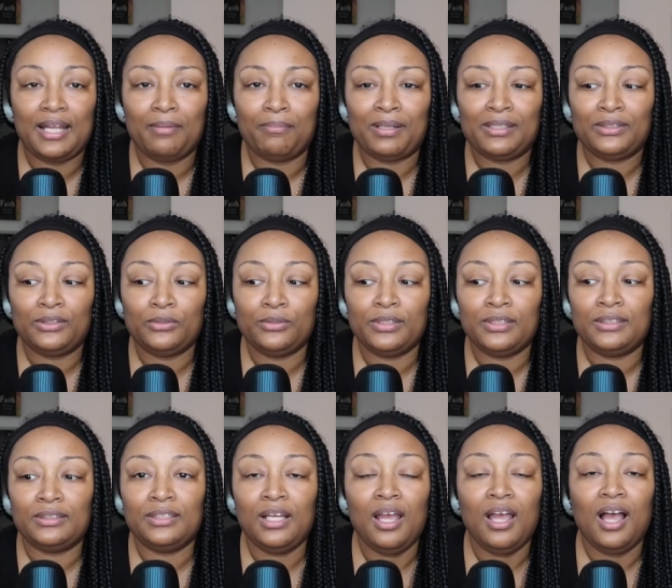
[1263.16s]
that in my
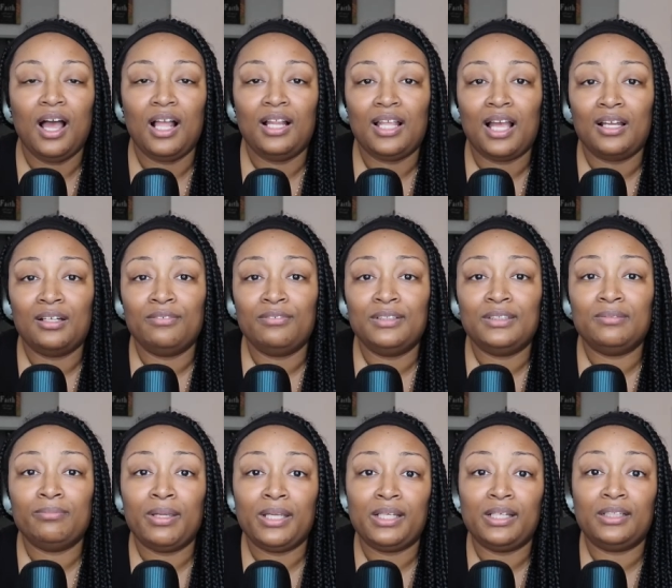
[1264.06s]
stories a lot of us
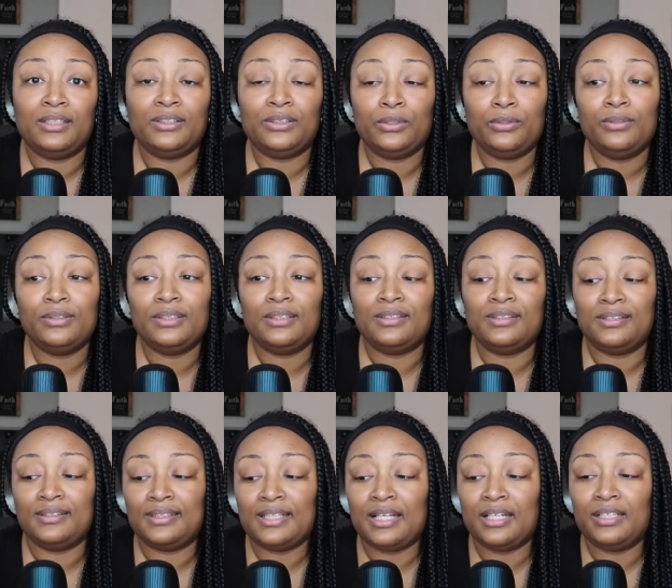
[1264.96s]
make excuses
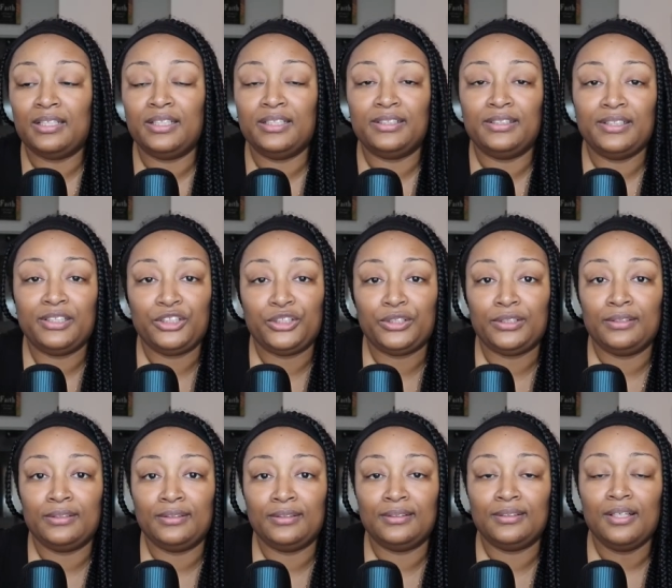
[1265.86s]
instead of
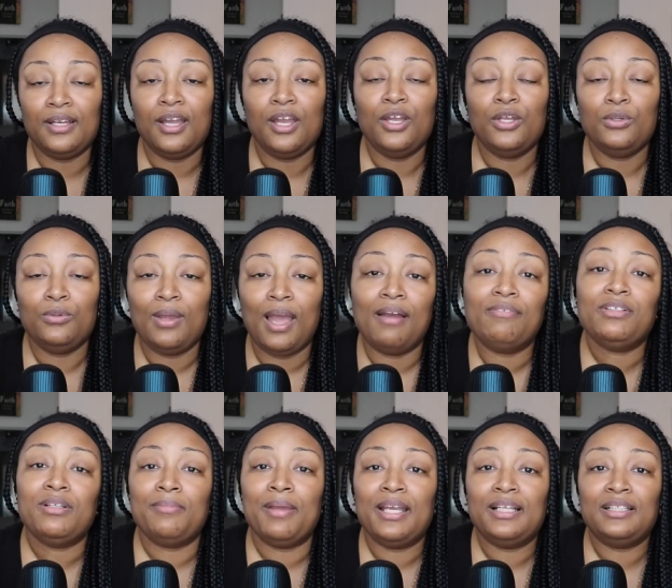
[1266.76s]
decisions you have
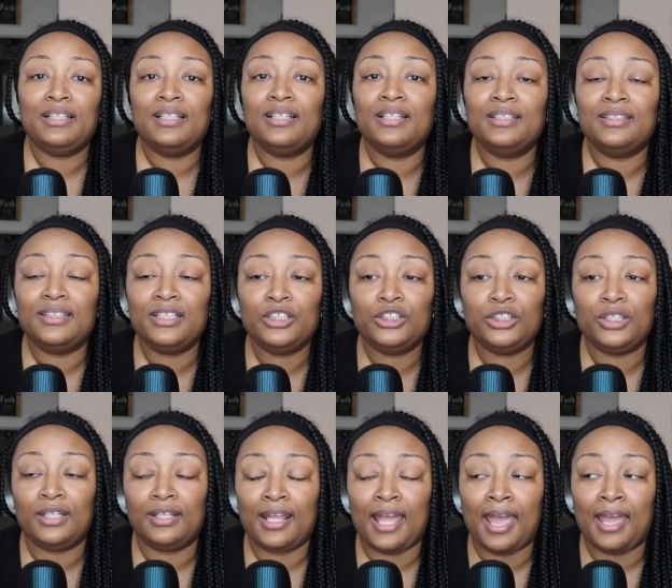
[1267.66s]
to make the
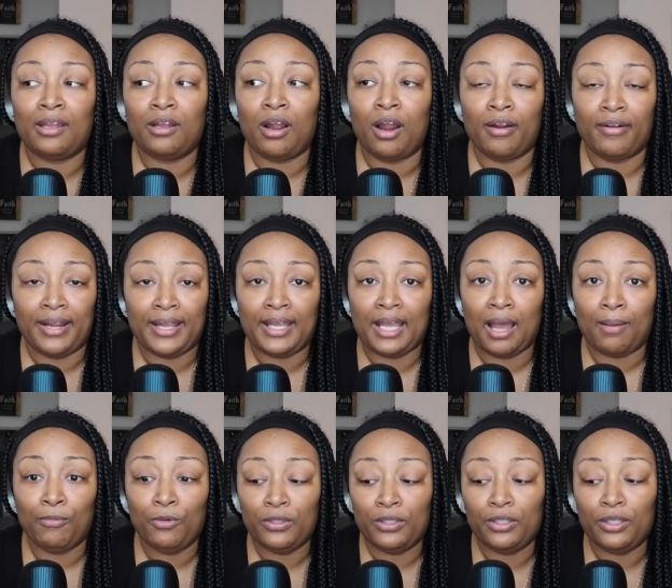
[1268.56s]
decision that all right
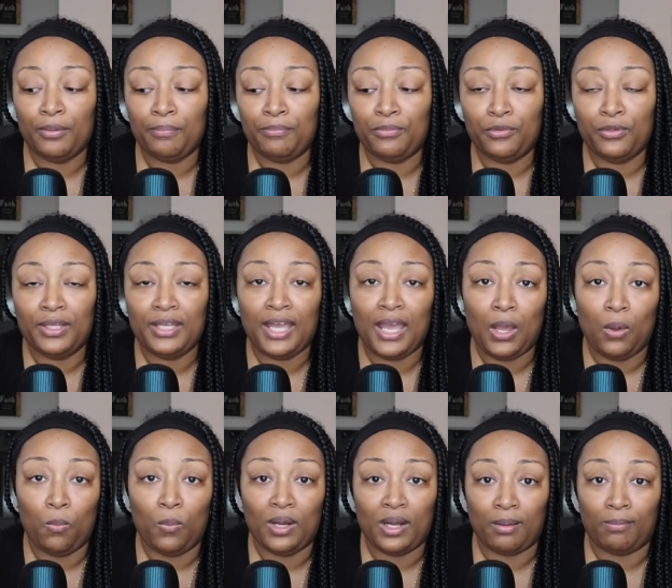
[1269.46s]
i'm going to communicate
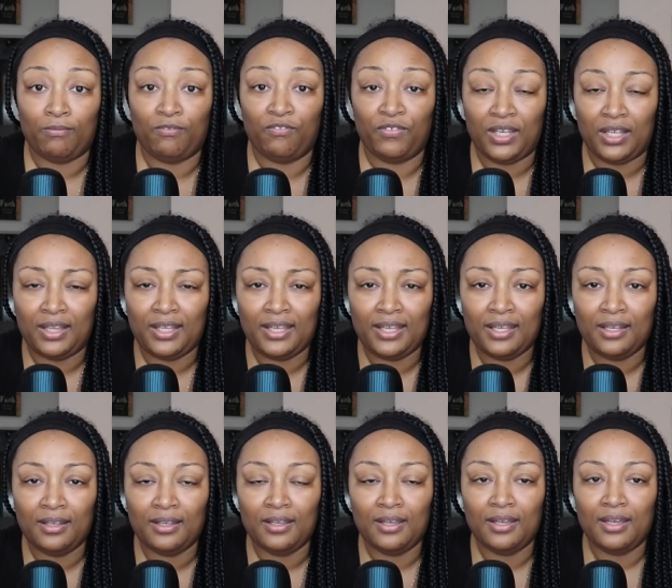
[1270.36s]
what i'm
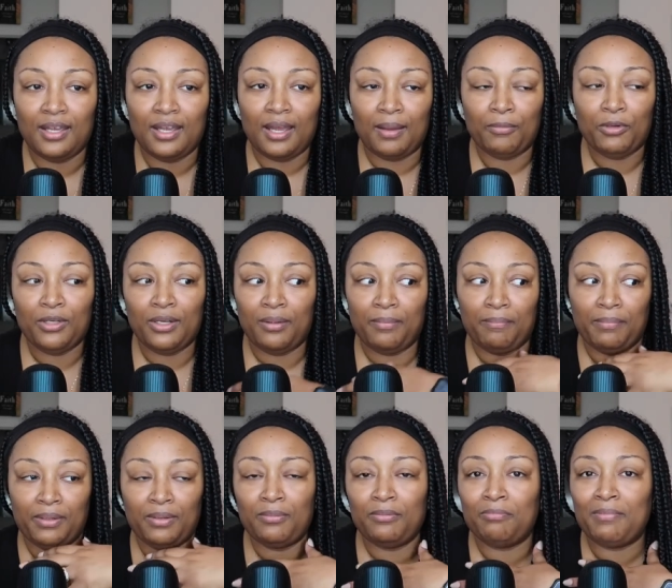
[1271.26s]
feeling i'm going to
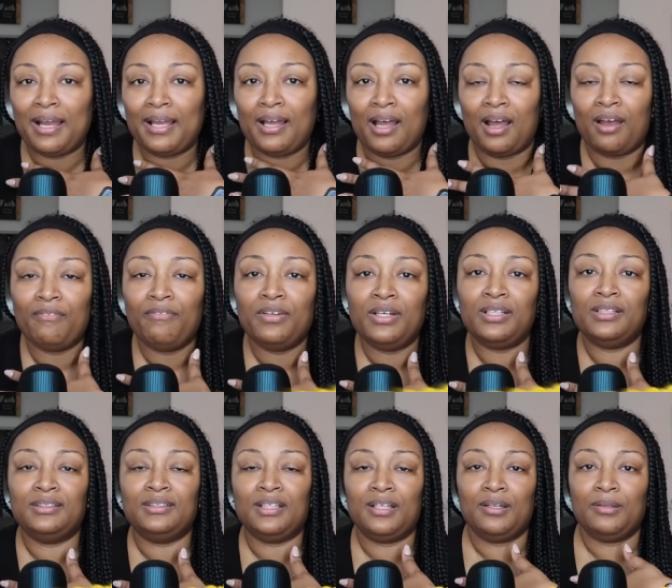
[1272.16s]
build my
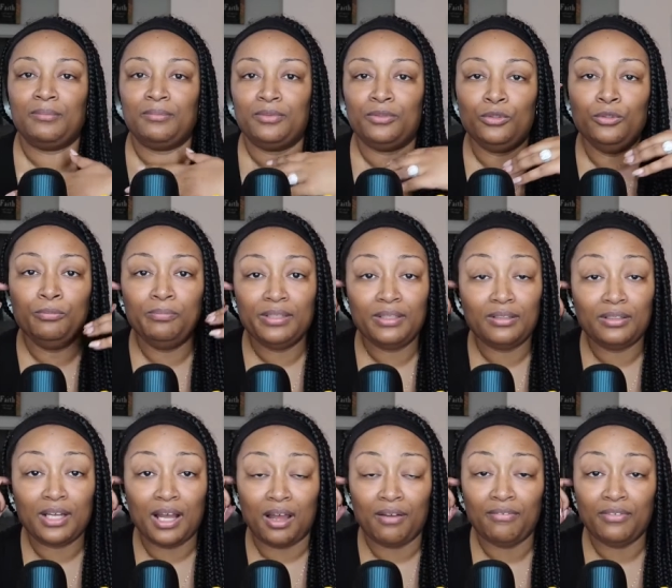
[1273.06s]
confidence up you
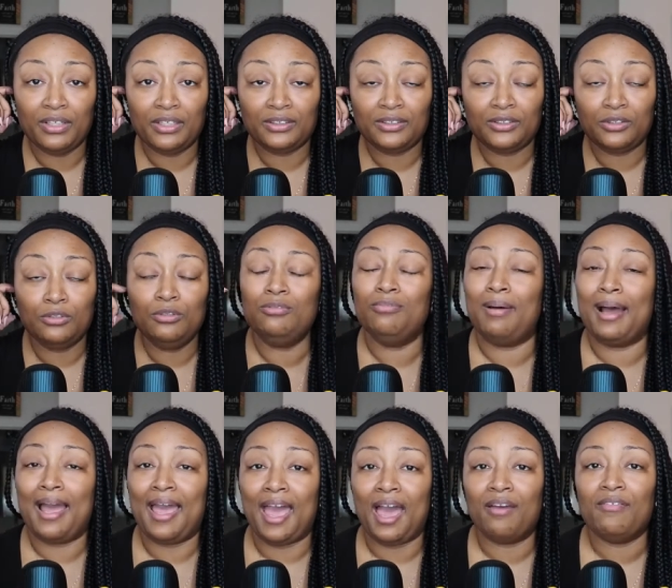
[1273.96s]
build confidence too
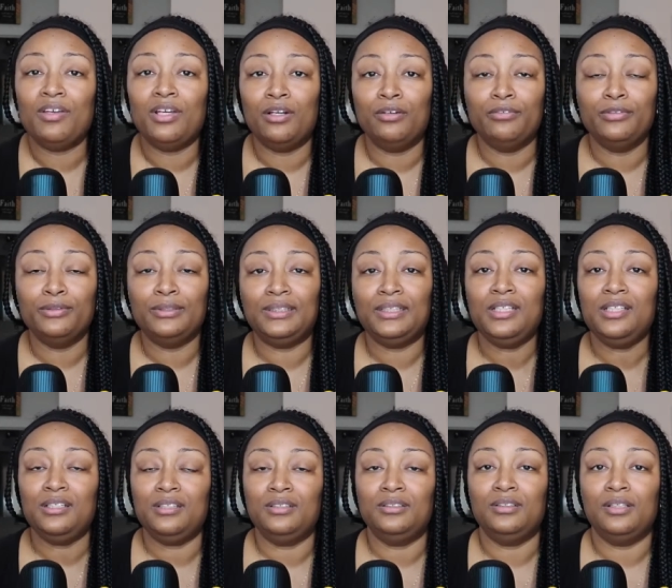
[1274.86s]
by having a
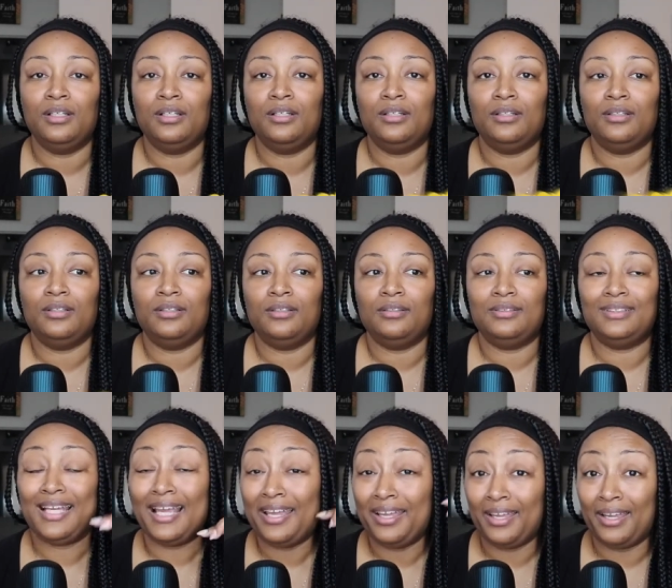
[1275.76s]
routine
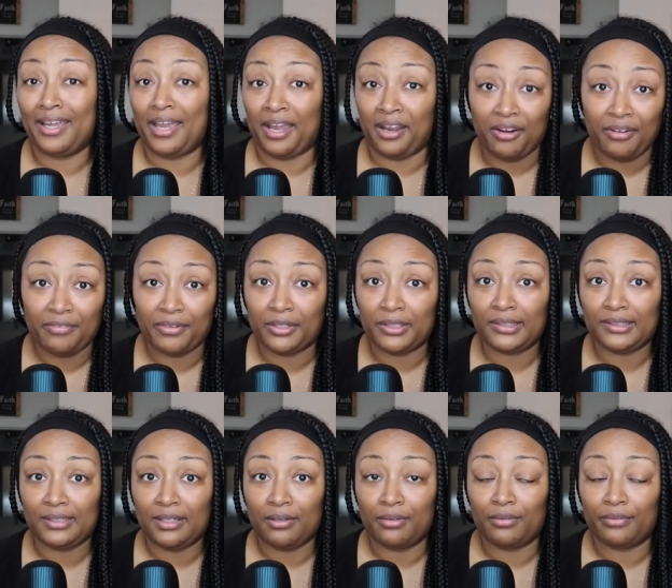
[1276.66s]
taking care of
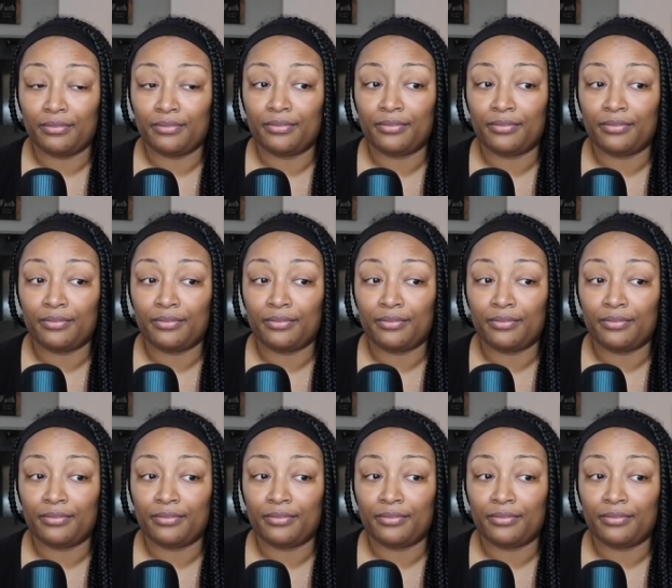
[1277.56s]
yourself.